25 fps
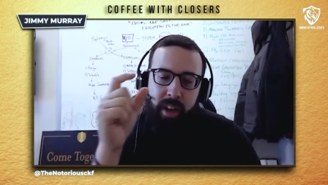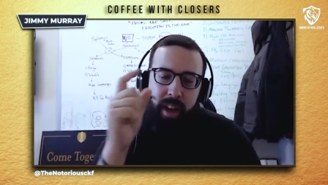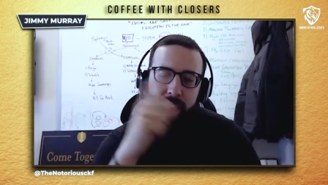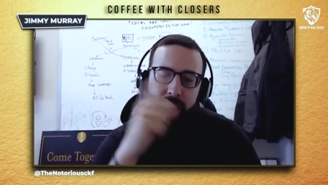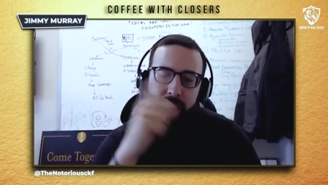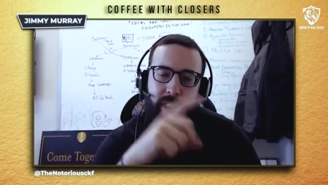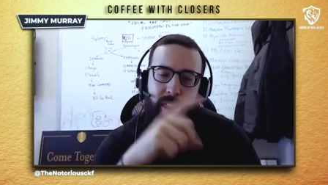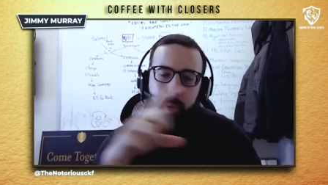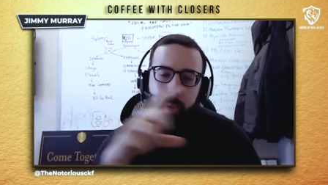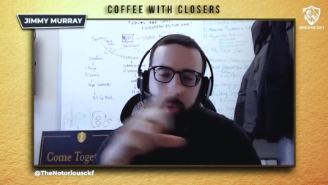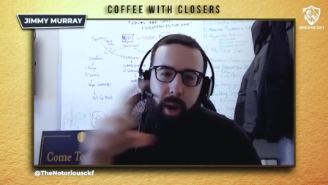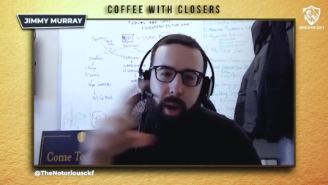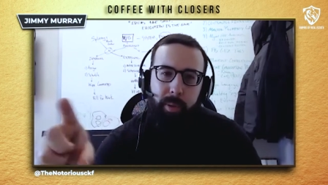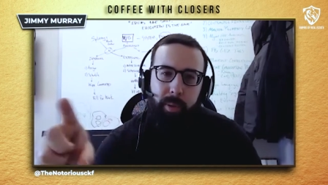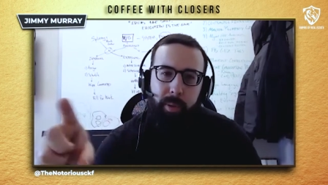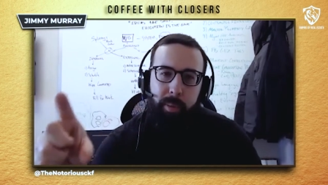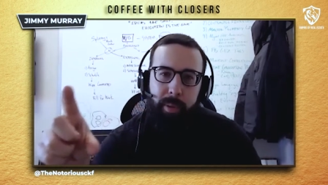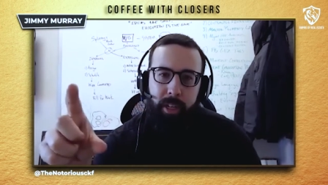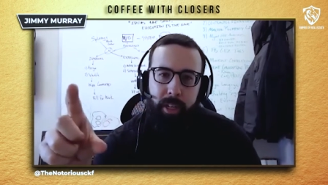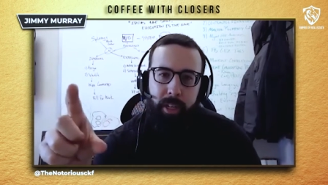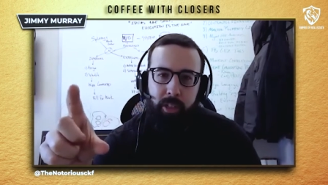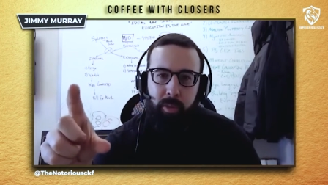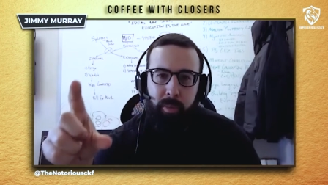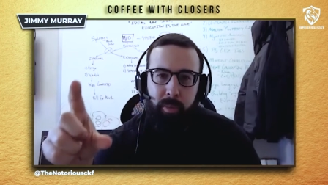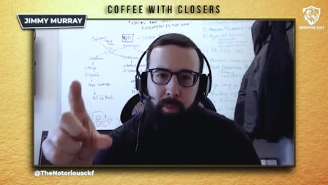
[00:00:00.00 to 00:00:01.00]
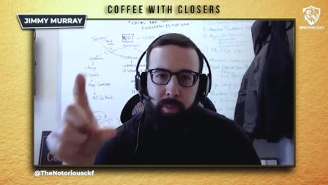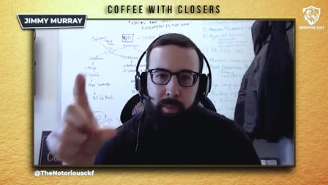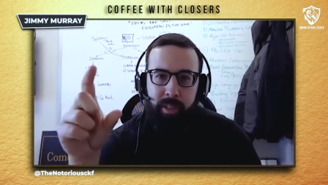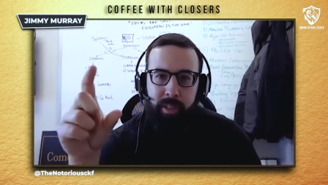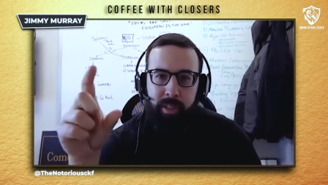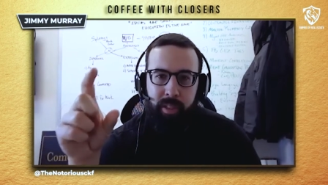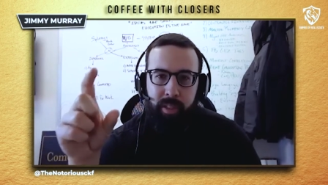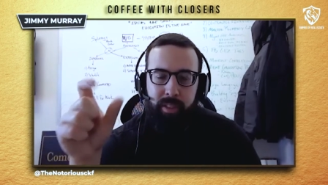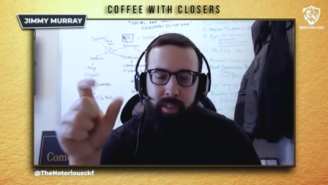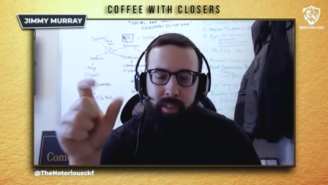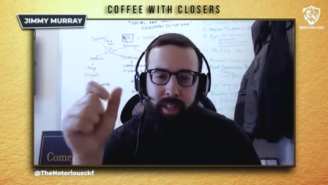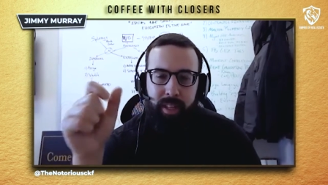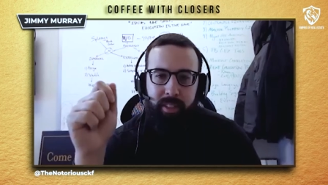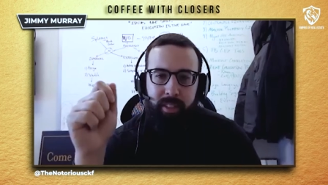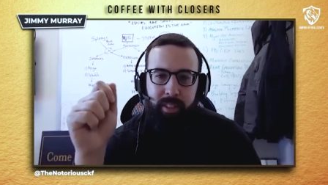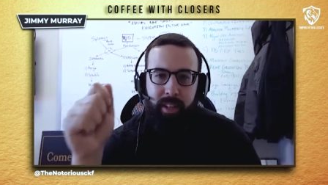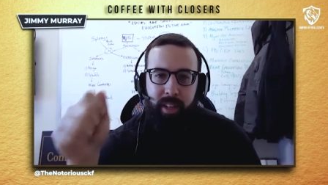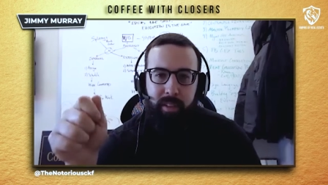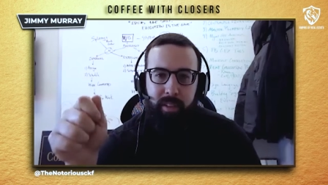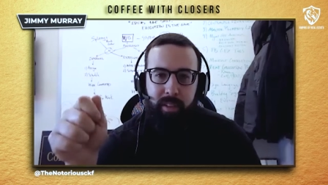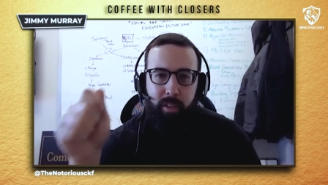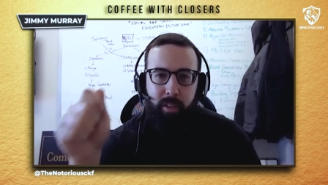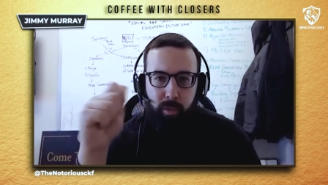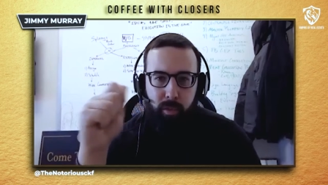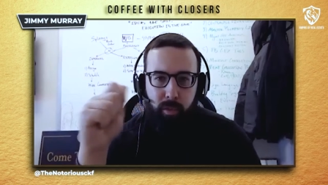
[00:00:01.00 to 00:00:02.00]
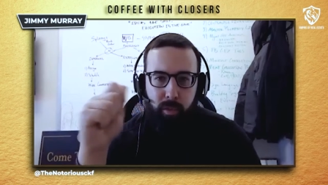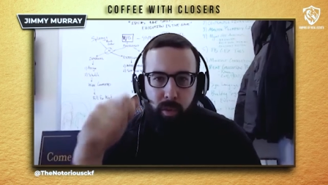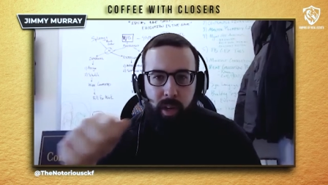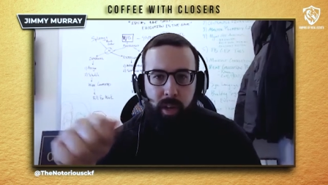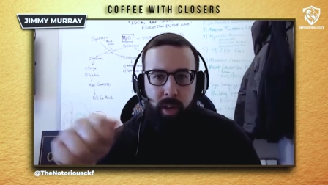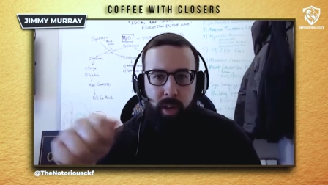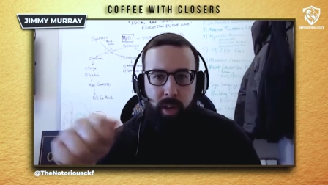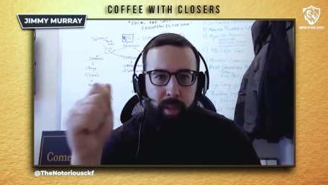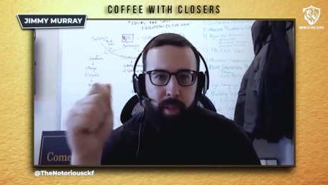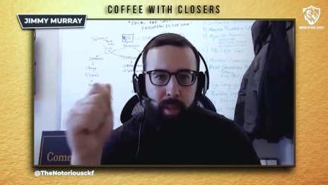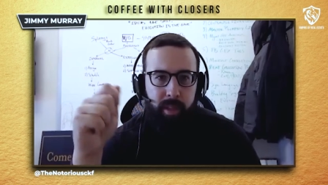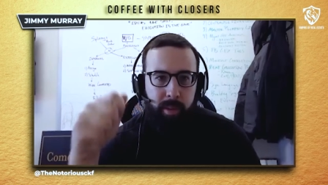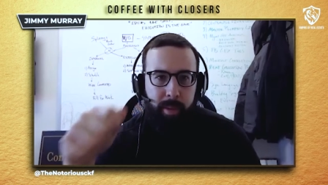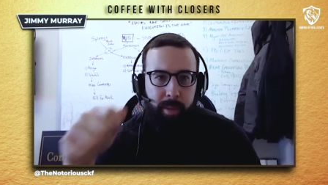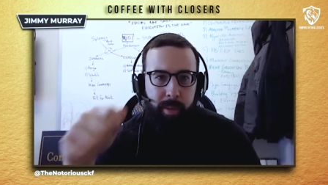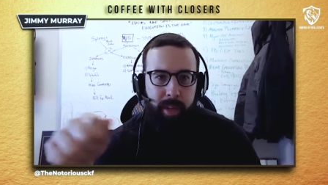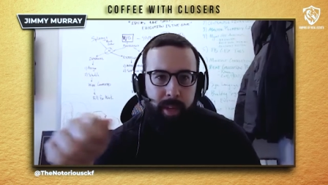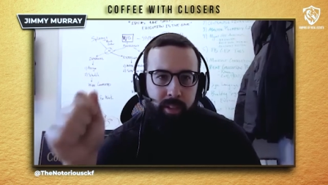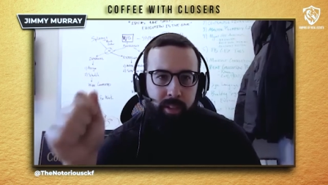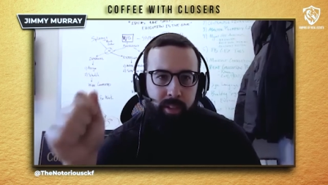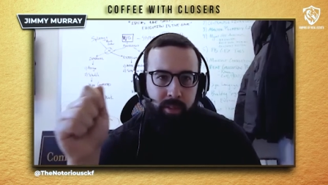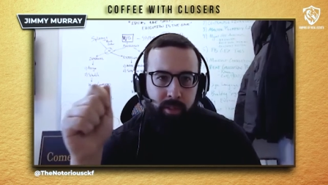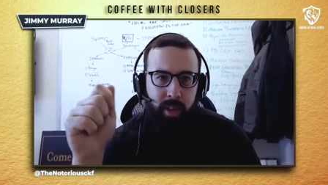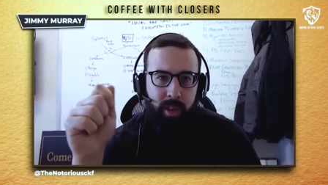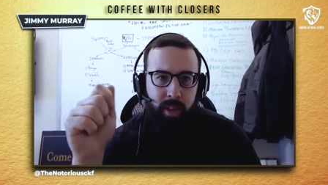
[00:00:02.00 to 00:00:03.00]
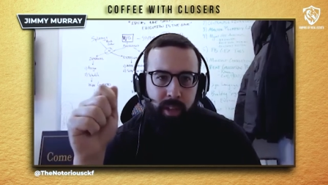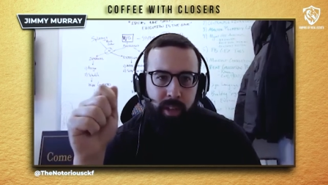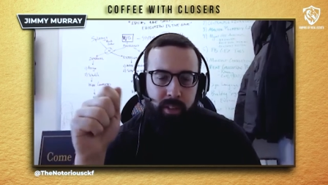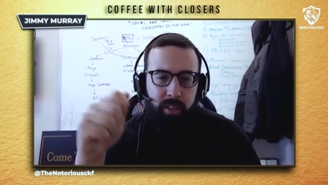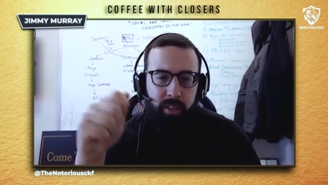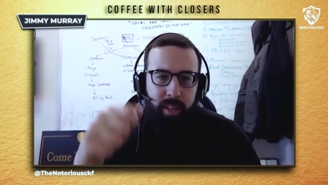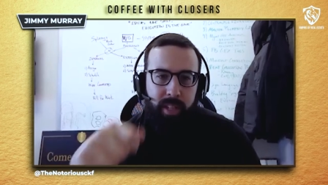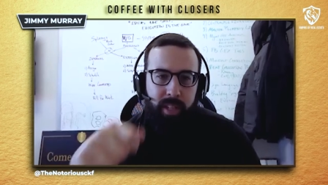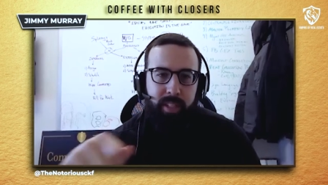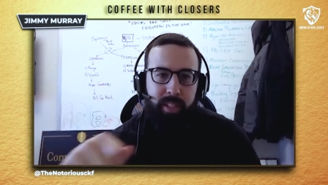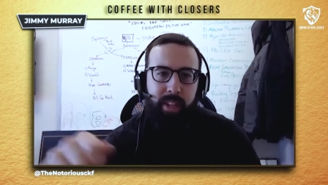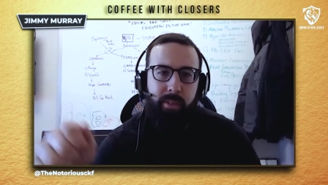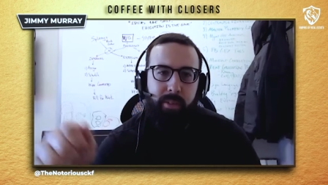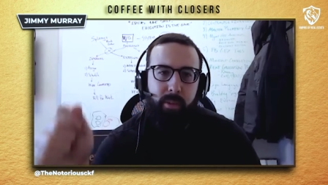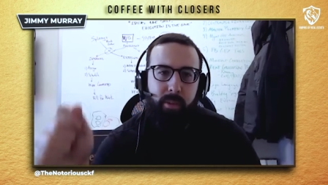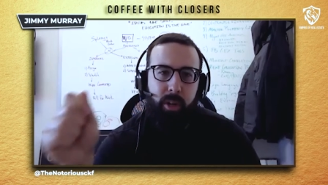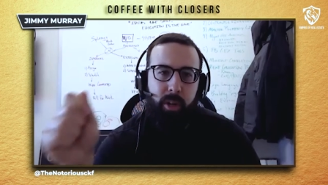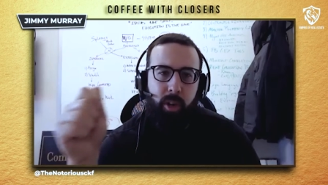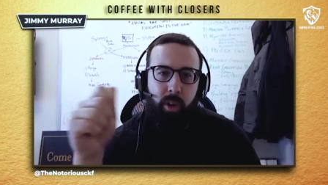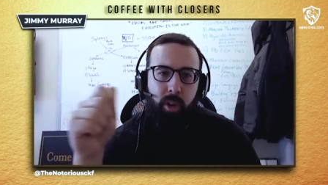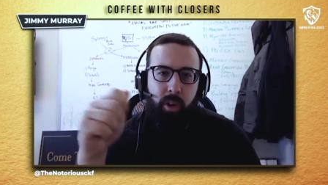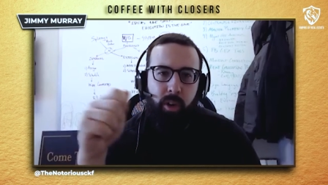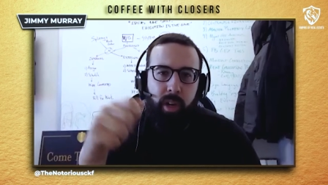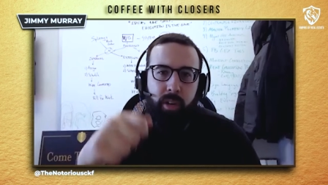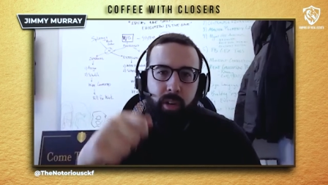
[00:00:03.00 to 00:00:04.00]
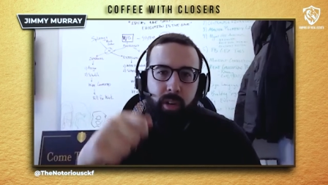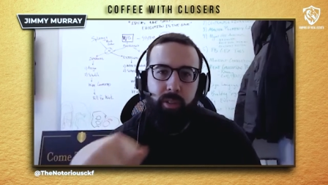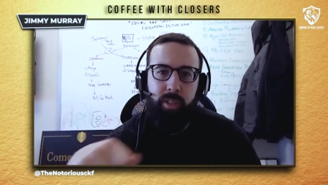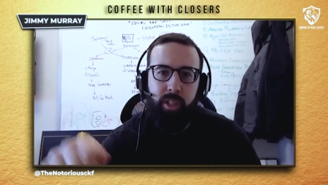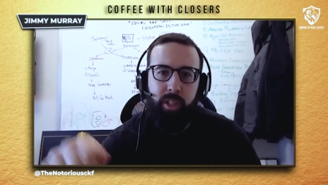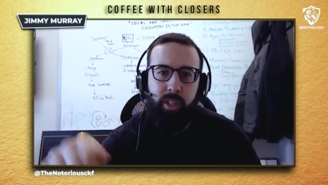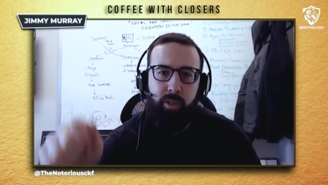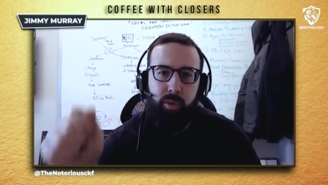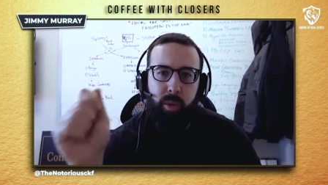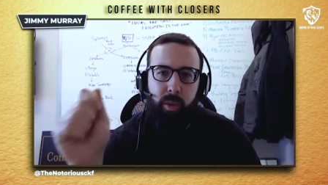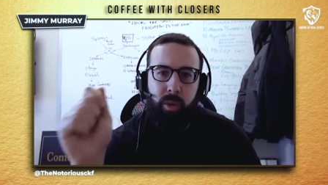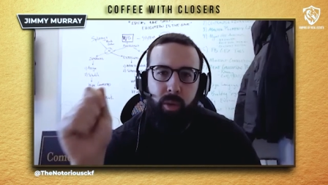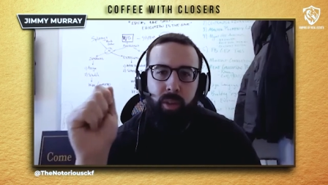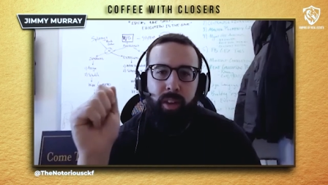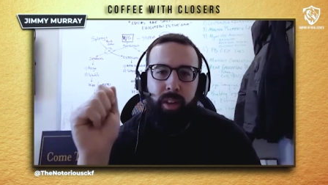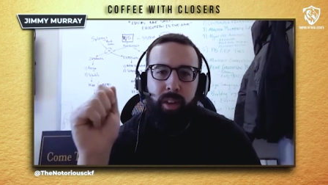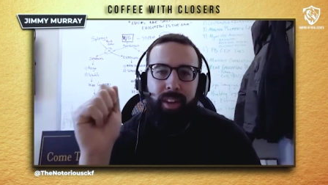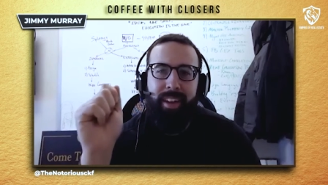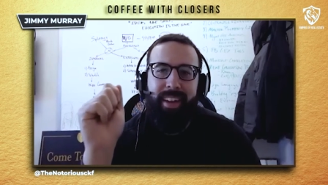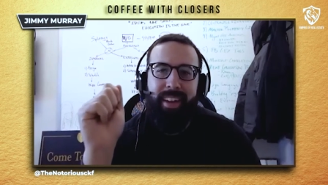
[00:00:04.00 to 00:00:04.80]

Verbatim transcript: In the property management business, that's going to give you food on a monthly basis, right? So that's that recurring residual.